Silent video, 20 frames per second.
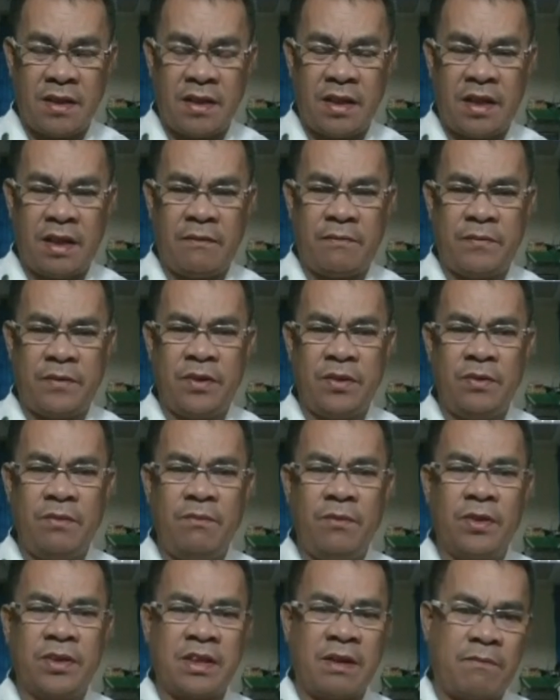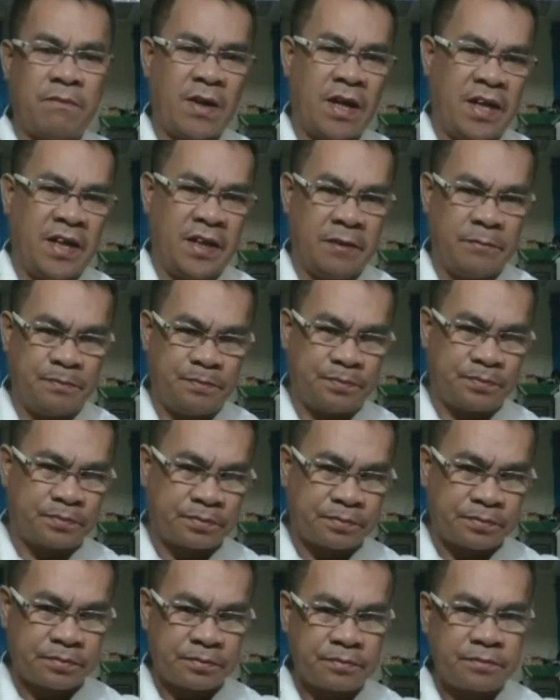if you multiply
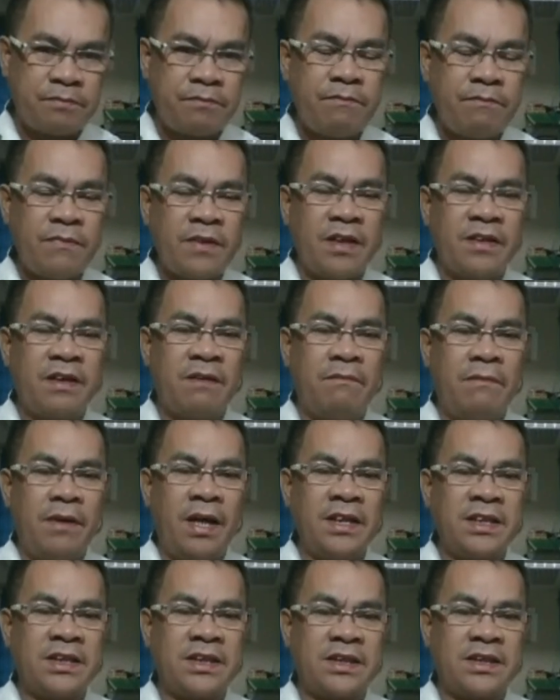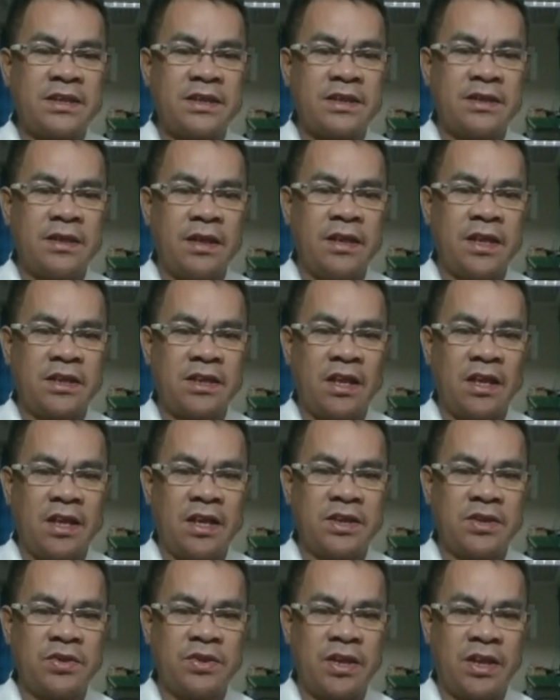the mass and
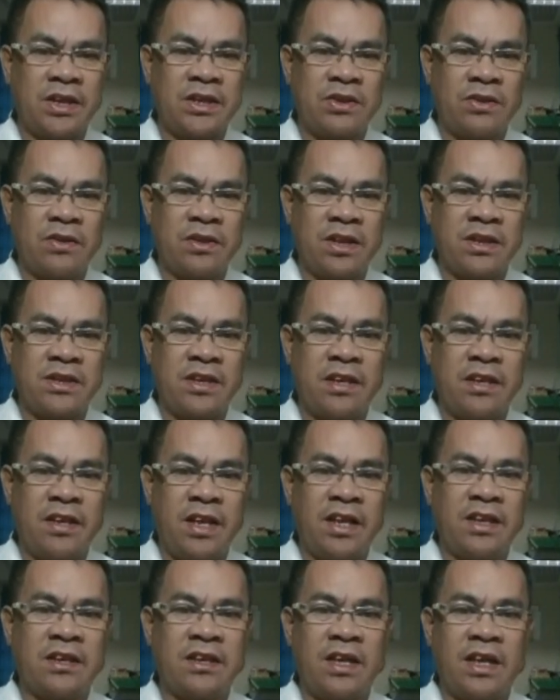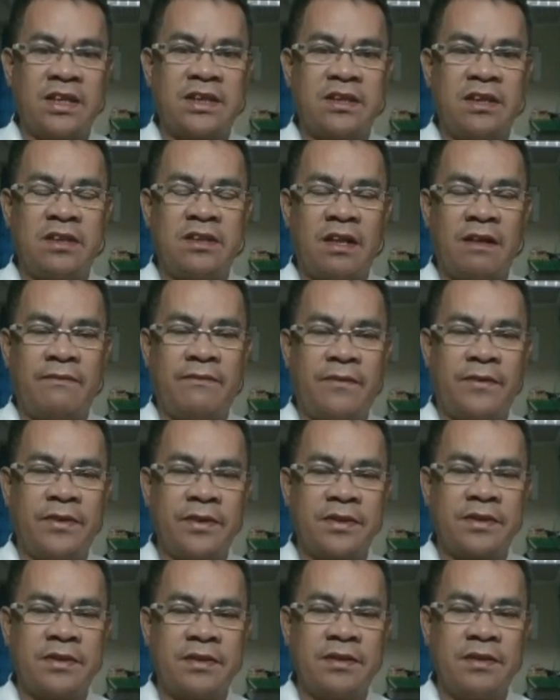acceleration, the result is the net external
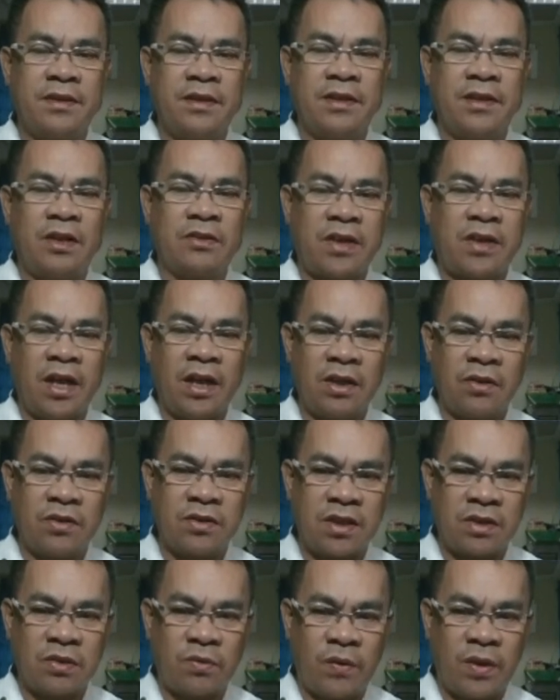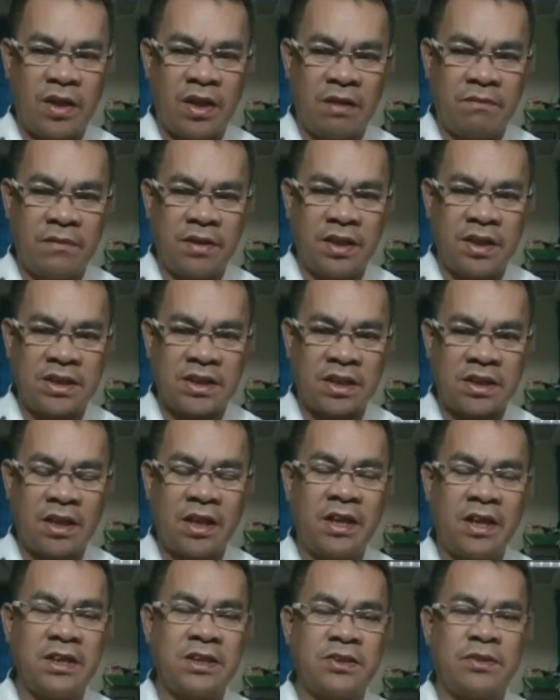force. Now take note that we have this
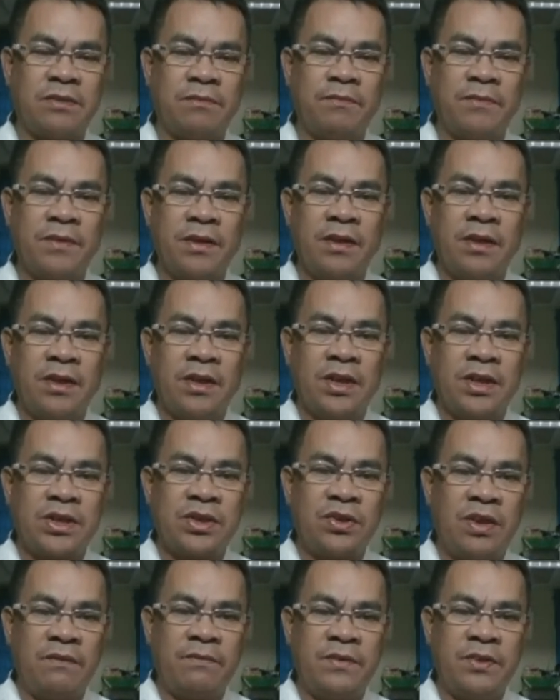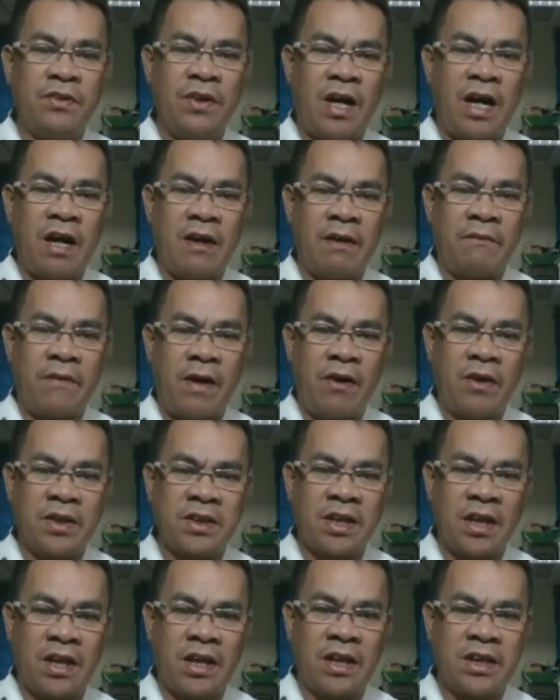acceleration. So if our
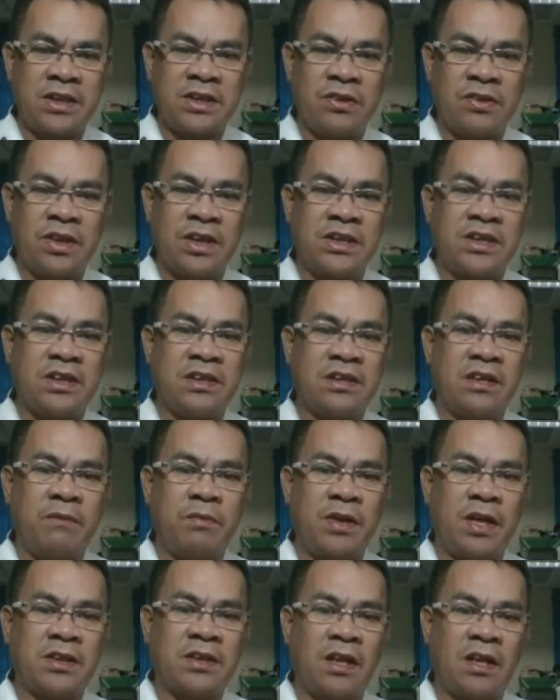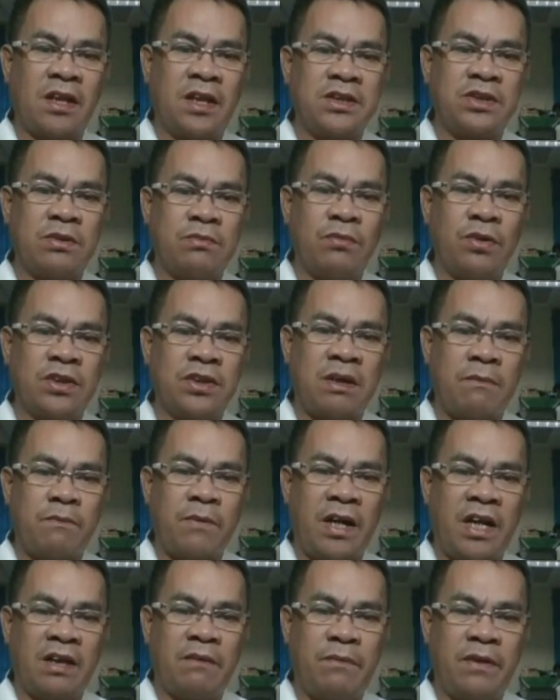acceleration is centripetal acceleration
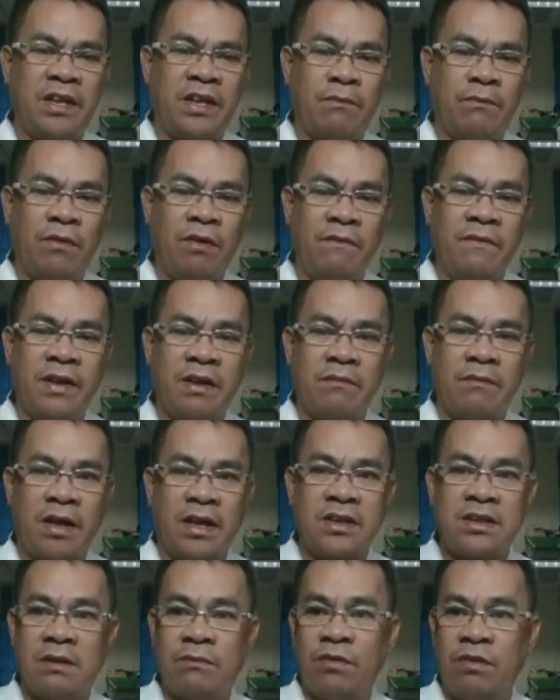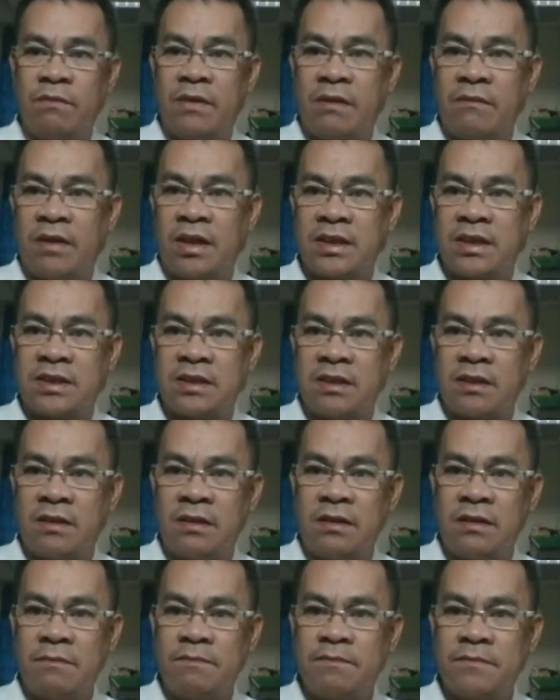multiplied by the moving mass is here,
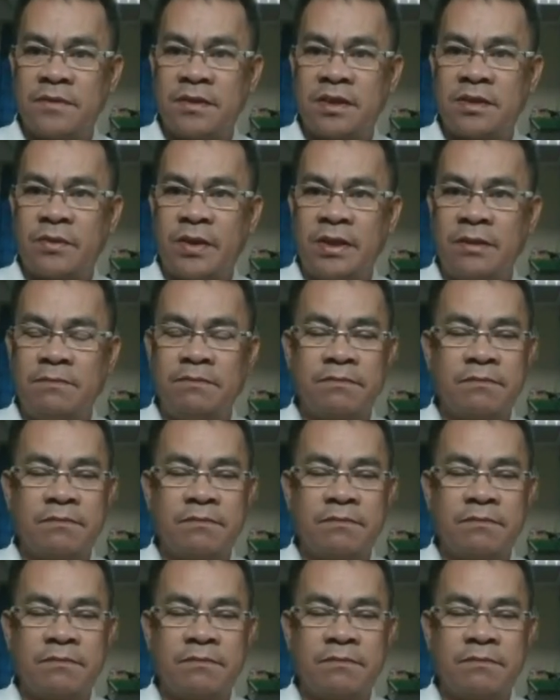this one,